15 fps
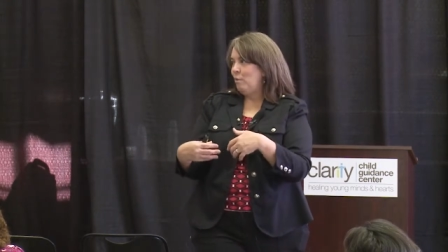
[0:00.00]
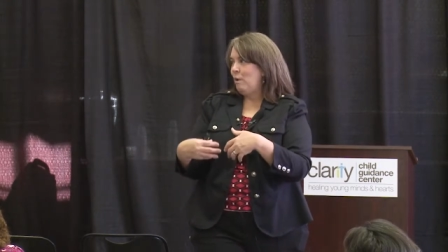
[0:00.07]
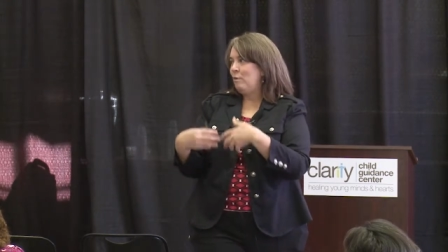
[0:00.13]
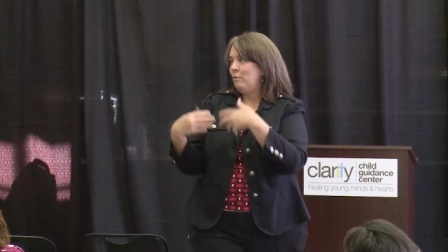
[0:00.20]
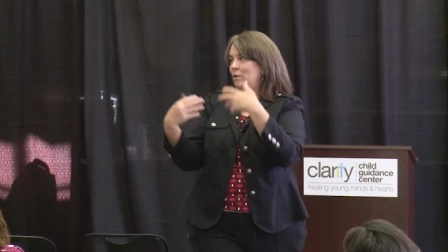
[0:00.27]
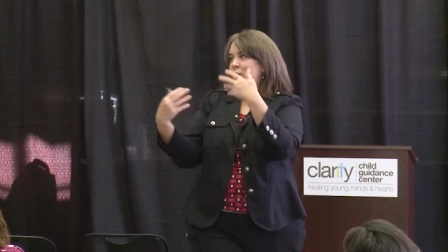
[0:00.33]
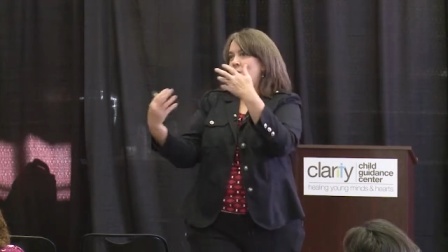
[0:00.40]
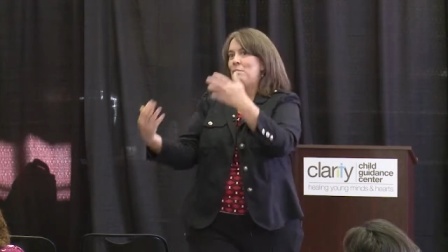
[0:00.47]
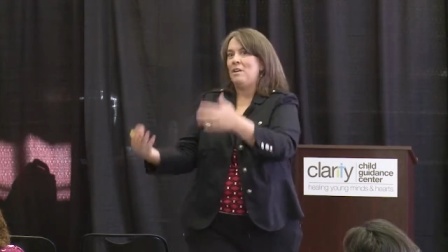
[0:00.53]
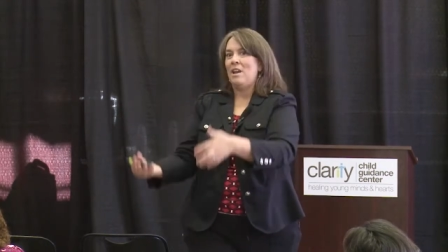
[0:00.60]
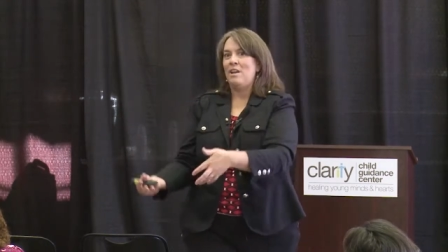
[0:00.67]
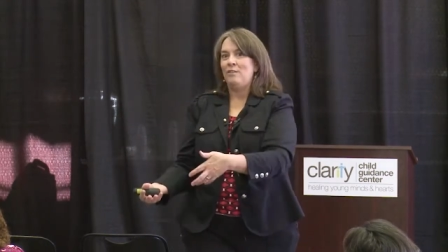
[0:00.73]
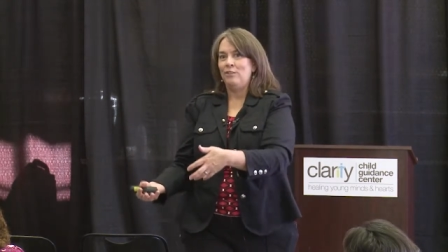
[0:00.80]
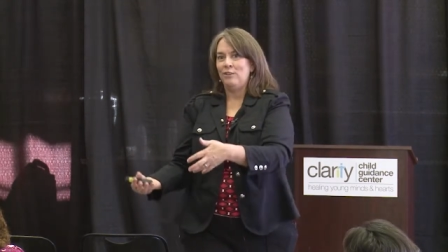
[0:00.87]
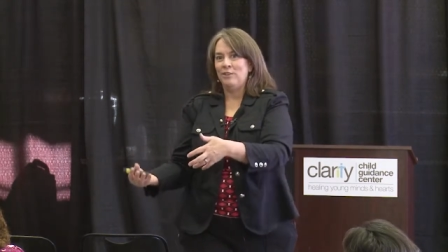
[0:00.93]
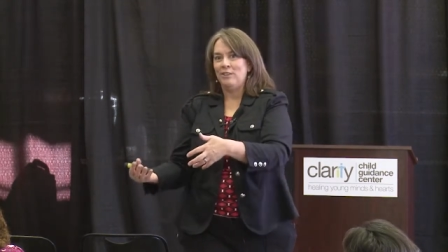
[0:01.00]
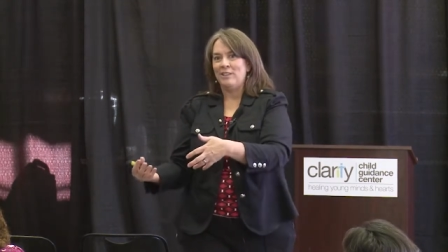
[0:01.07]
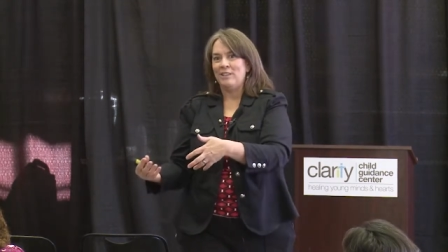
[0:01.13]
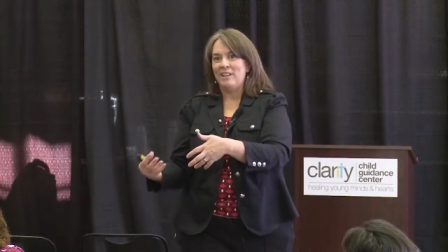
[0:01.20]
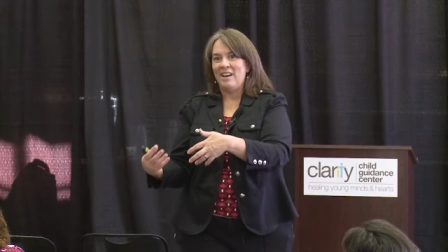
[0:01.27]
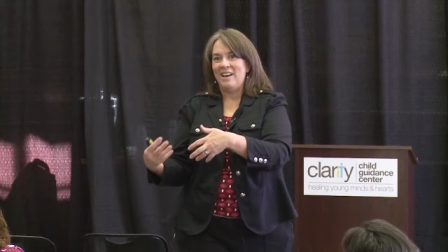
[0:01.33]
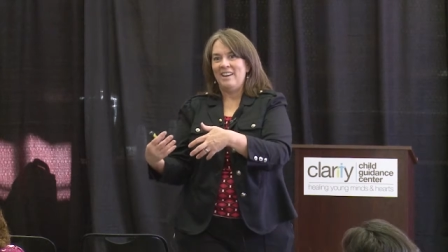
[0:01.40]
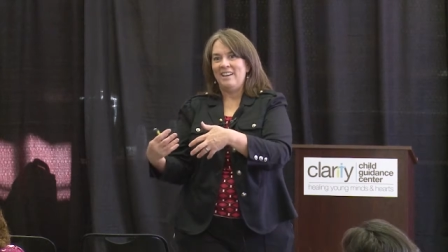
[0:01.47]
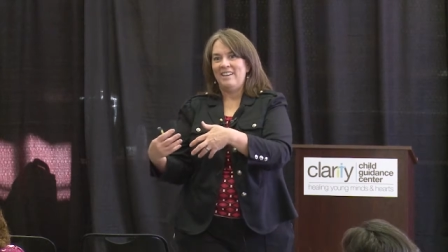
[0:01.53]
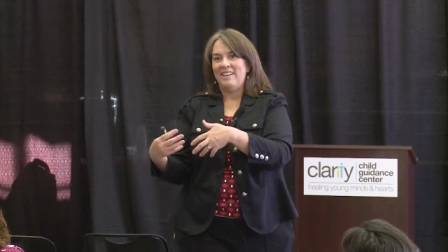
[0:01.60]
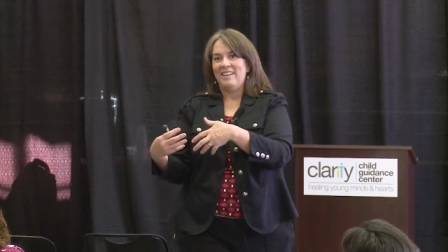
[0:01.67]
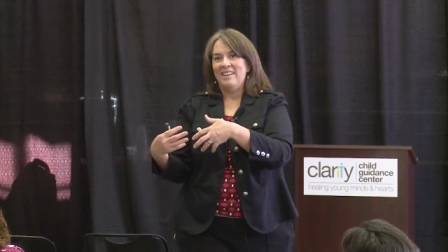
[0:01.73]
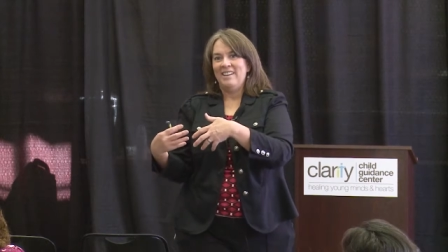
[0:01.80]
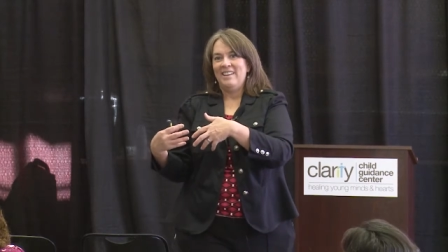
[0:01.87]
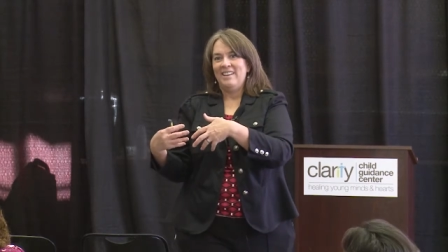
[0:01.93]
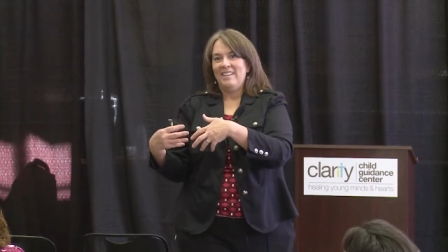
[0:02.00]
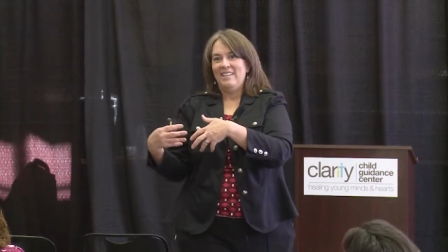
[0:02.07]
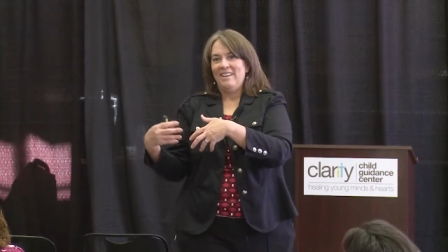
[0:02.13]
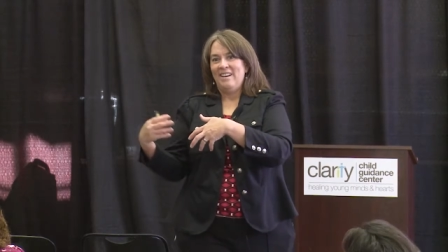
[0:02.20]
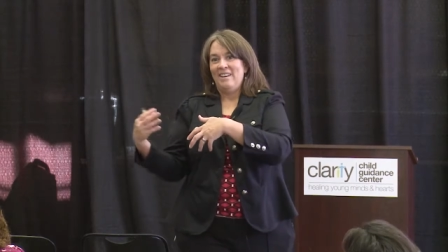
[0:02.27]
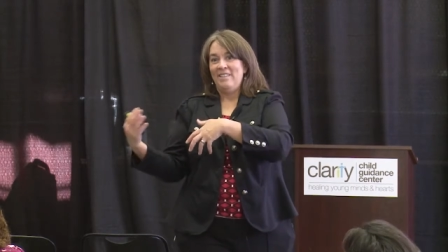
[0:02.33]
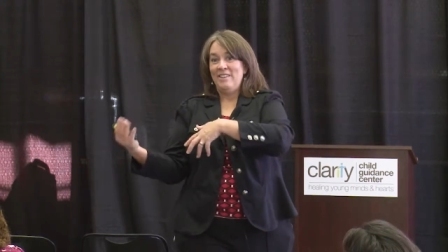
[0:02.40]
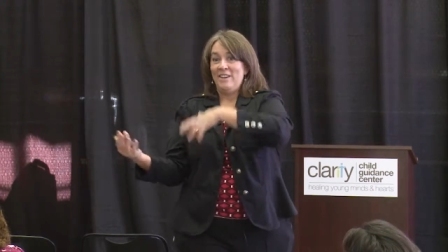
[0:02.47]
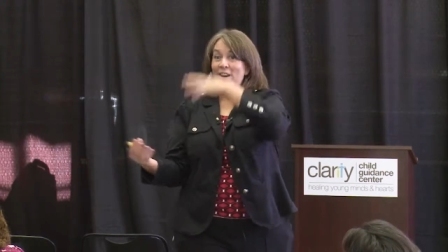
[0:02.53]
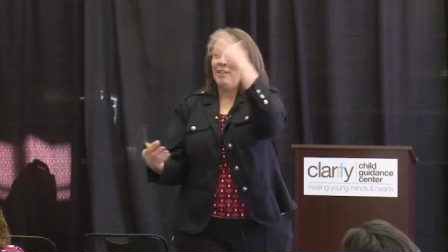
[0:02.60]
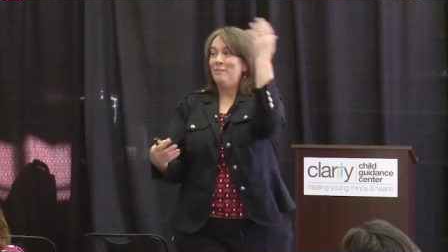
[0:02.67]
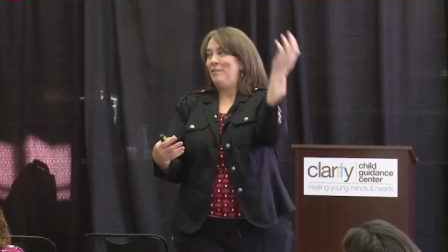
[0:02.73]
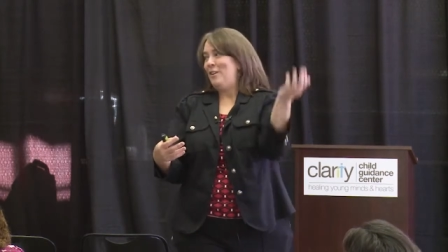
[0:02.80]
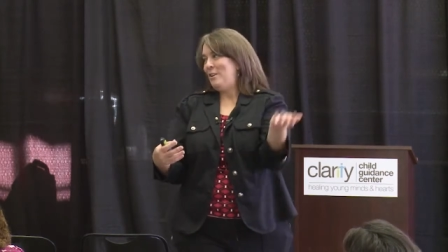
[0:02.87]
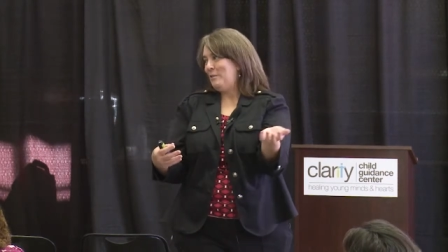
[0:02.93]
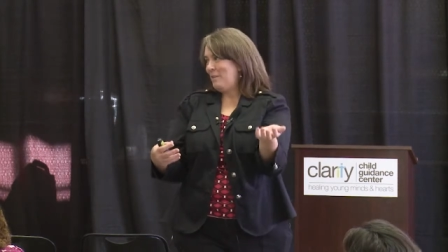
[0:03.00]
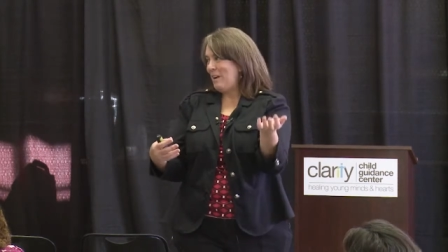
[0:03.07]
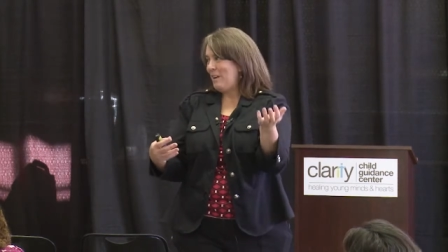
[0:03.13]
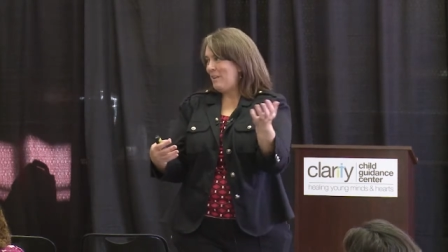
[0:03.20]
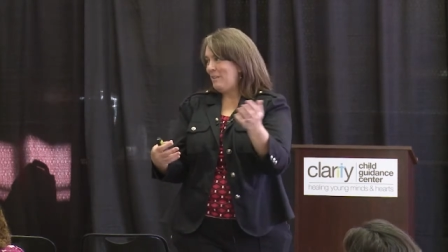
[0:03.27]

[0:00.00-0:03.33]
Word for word: what would their behavior look like on the other end, right?